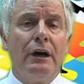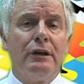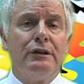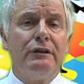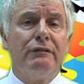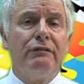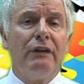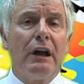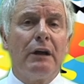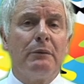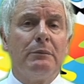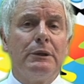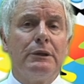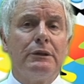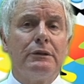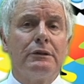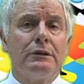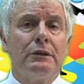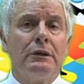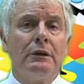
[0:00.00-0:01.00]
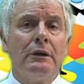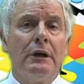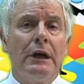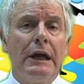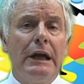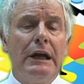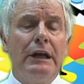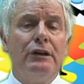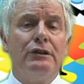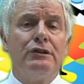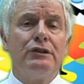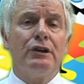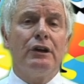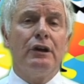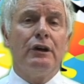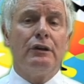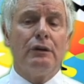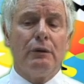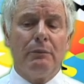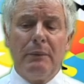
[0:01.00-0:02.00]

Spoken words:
development, internal.